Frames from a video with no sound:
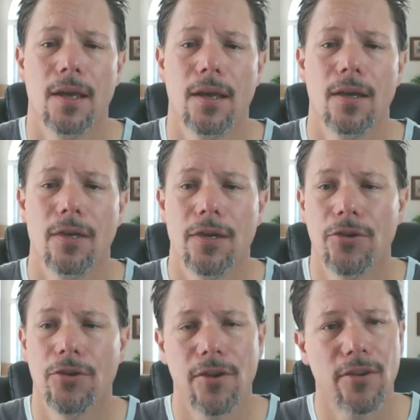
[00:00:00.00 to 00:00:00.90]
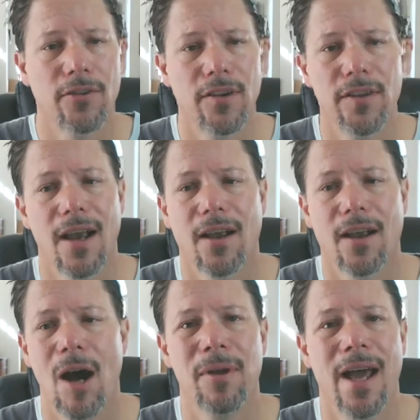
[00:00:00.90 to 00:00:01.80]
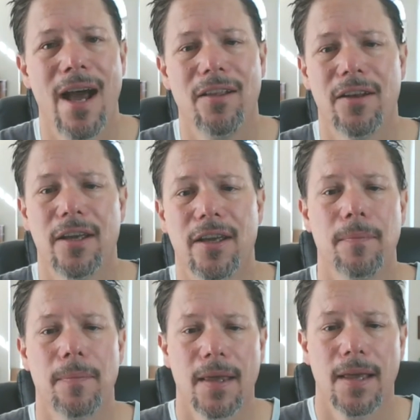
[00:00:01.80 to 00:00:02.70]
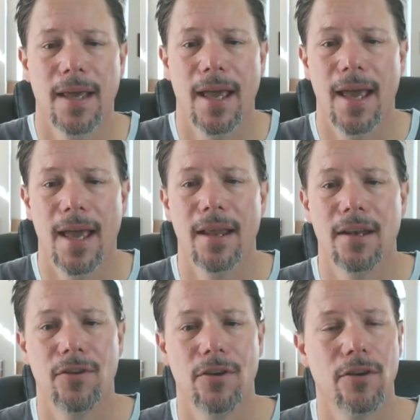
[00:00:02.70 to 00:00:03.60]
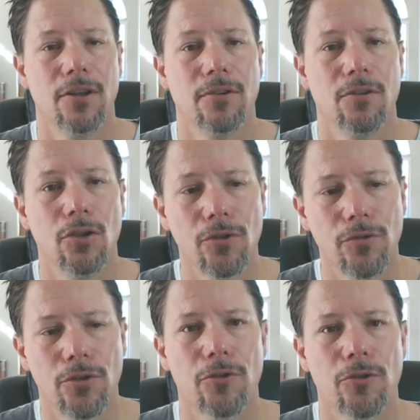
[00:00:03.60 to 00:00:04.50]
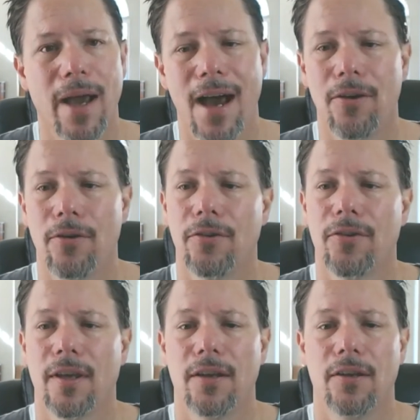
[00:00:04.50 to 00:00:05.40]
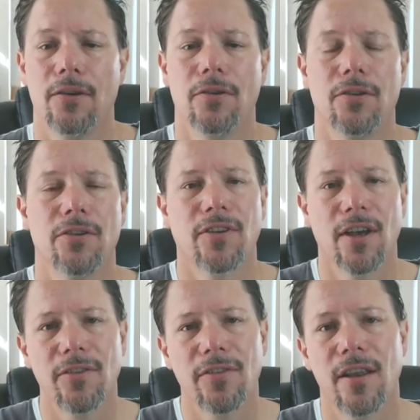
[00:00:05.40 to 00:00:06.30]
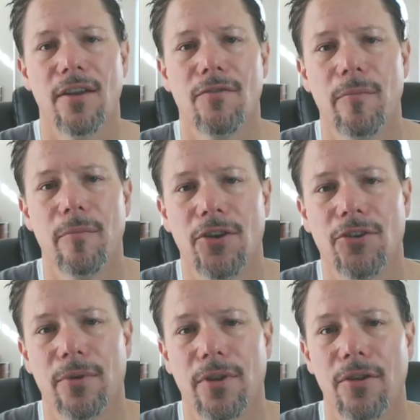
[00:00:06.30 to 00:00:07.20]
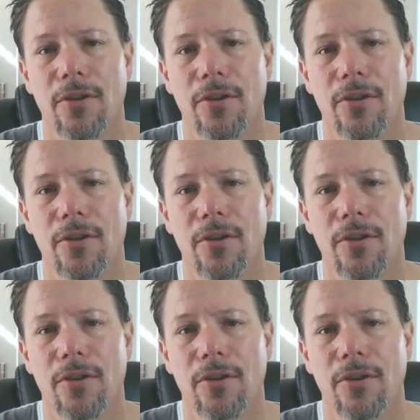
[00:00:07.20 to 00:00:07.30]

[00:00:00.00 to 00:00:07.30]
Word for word: You'll start to see that commonality. And if, you know, you look for those patterns and, you know, discuss that information with other